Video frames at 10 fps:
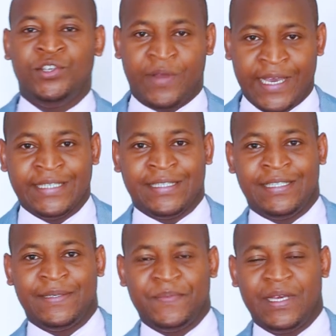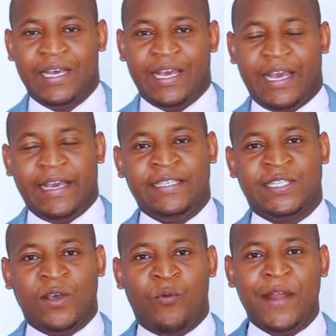your guest
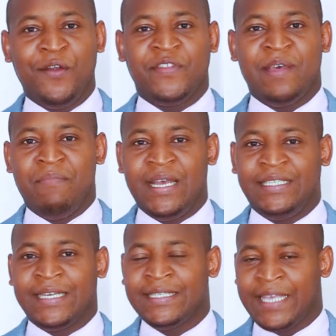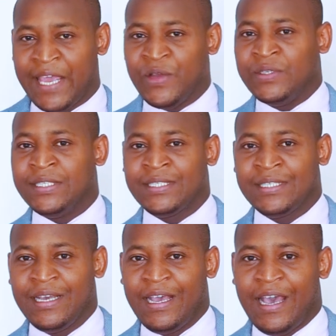is one of the major skills
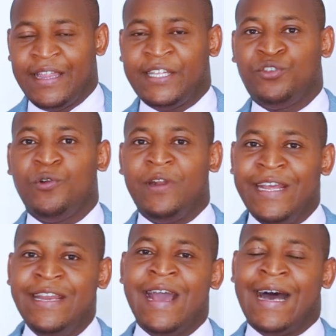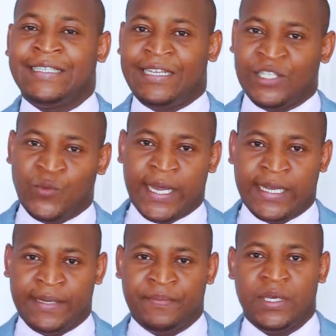that you'll need as a
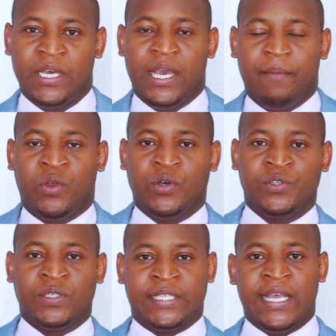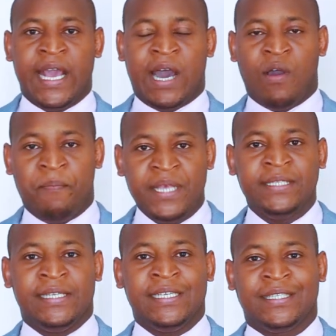networker. Because you see, our
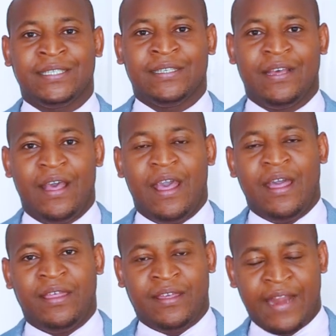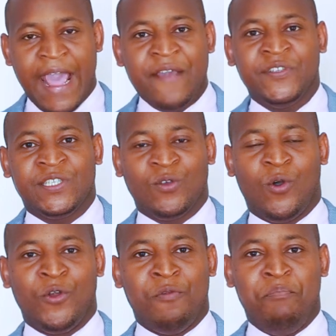business thrives
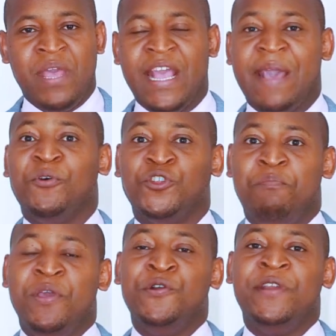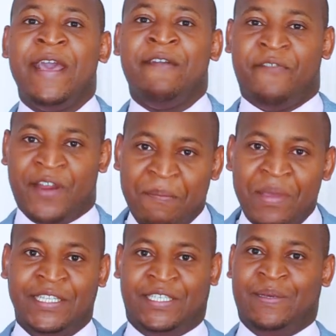on being able to build a very
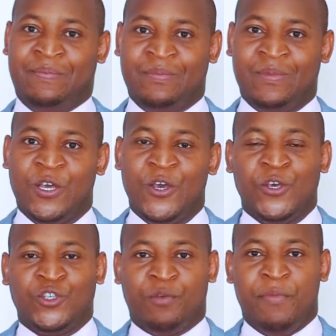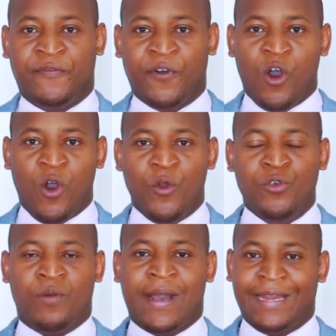big team. So before
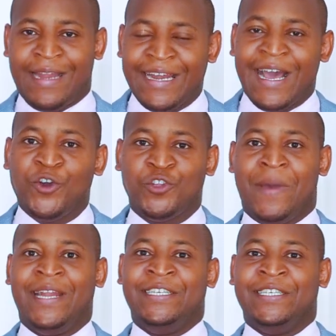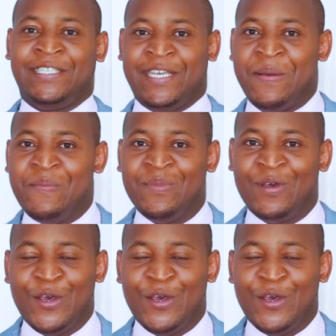you can learn how to manage a team,